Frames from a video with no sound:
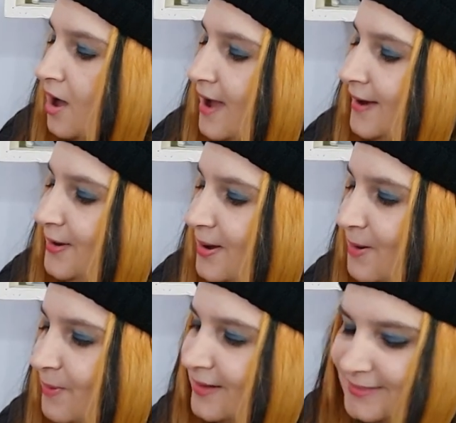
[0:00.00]
I
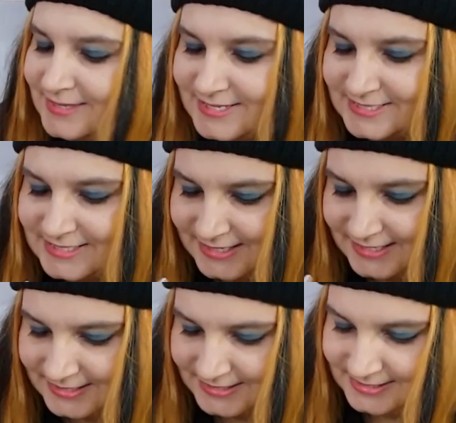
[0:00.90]
know what this
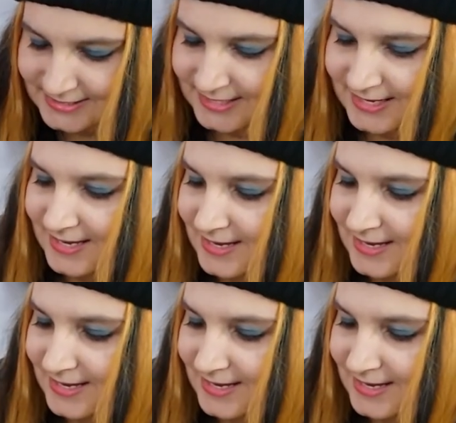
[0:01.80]
is.